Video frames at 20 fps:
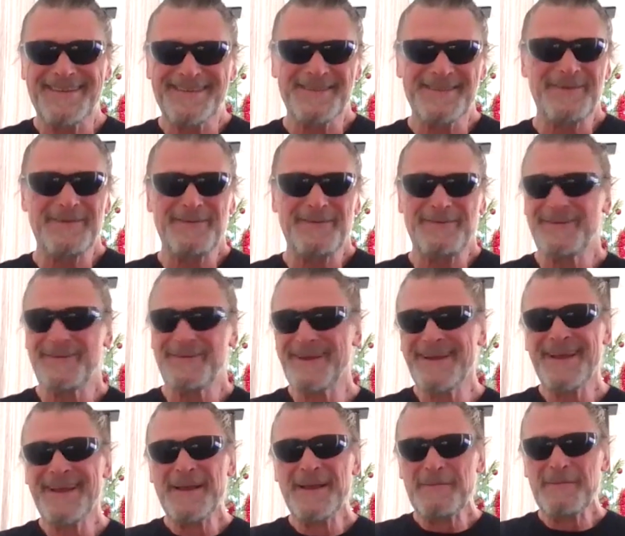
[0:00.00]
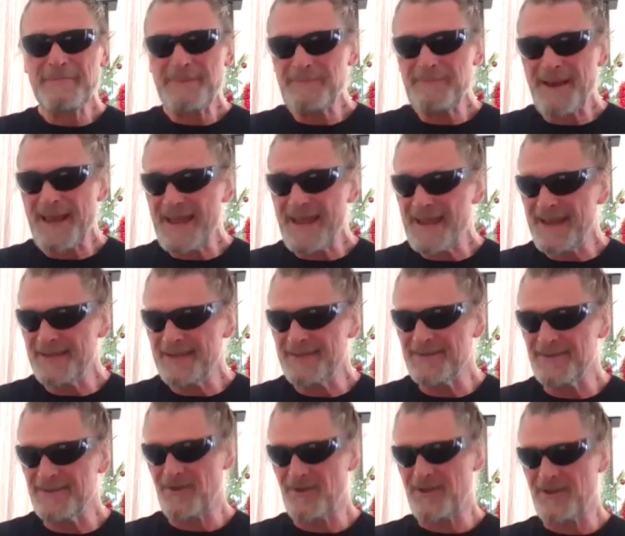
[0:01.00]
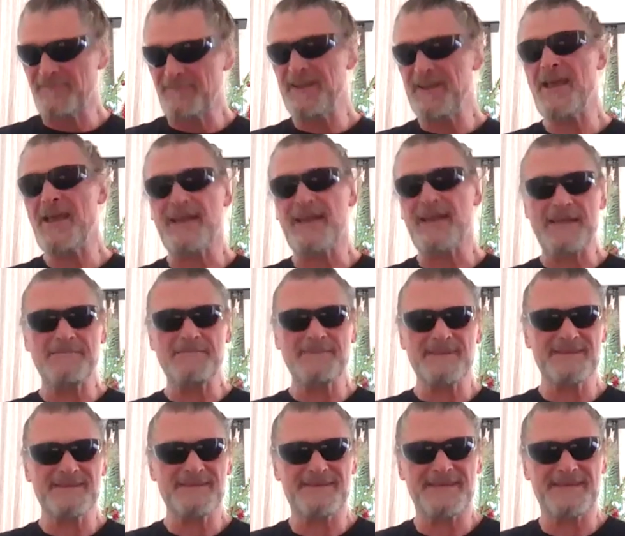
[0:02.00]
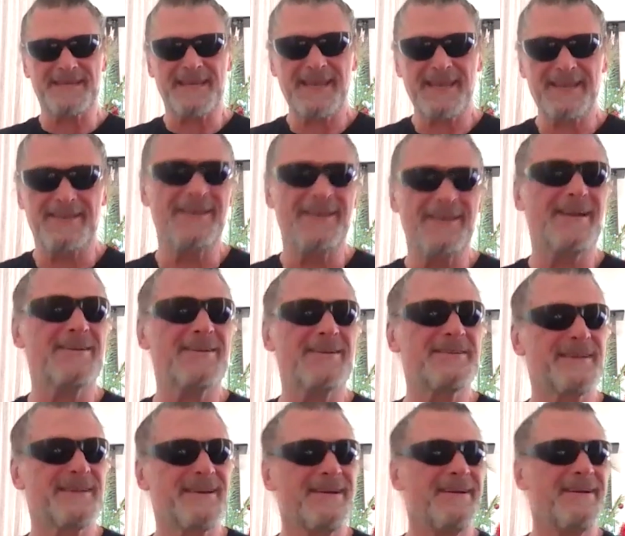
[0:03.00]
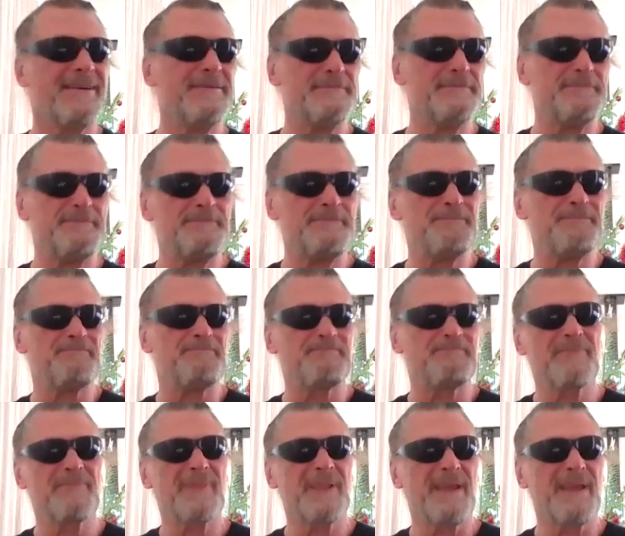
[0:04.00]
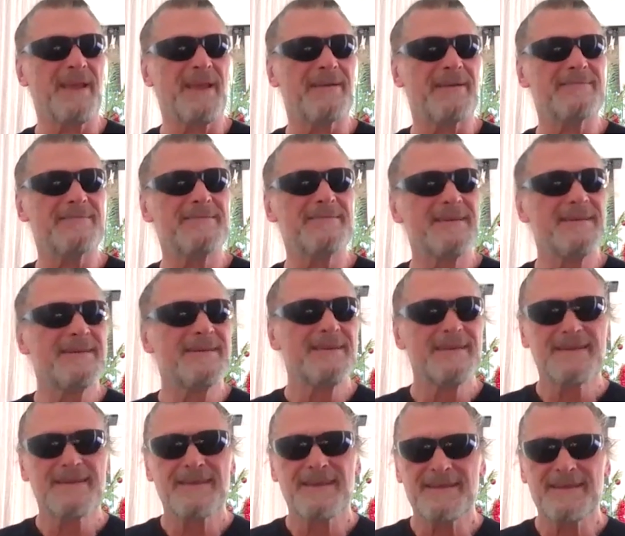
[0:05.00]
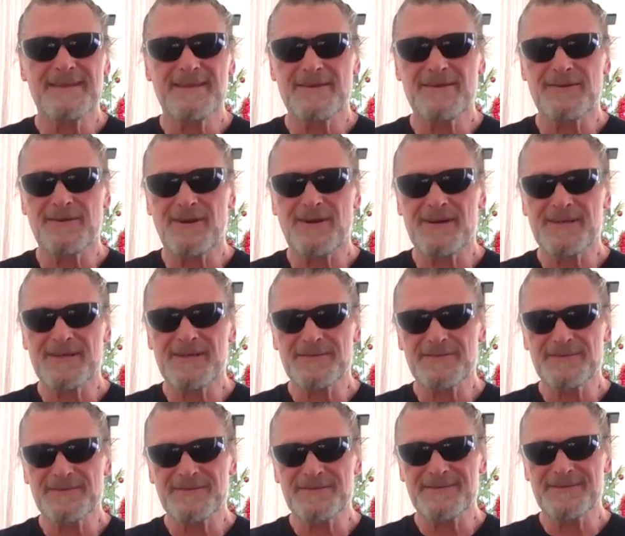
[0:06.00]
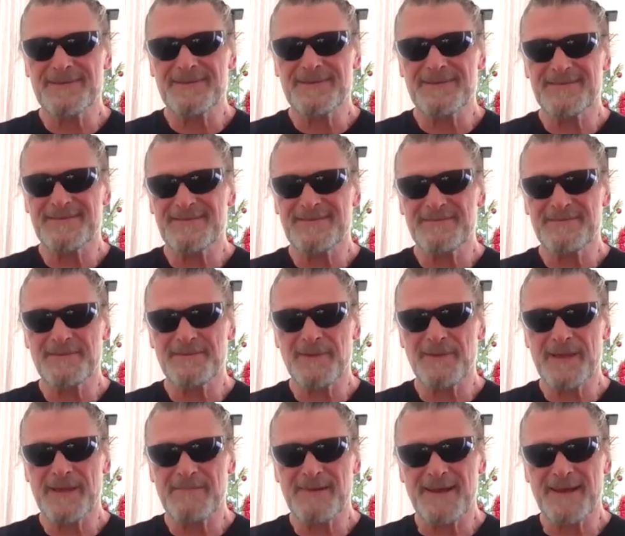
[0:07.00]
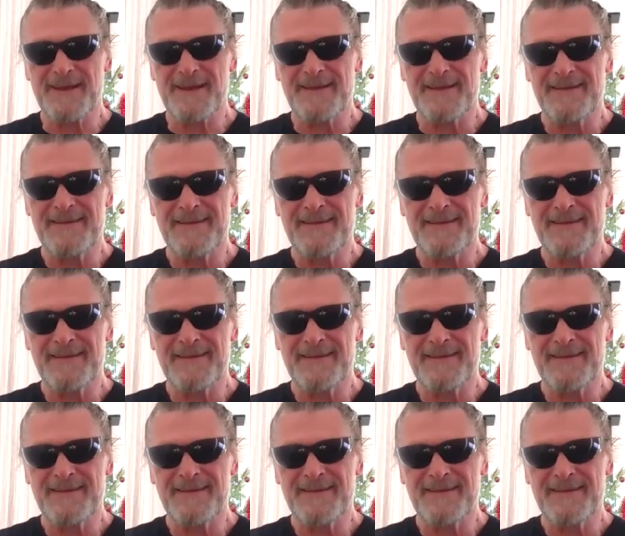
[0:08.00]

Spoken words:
Just been playing like video games since I was a kid, you know. So yeah, getting the old high scores, the way you play.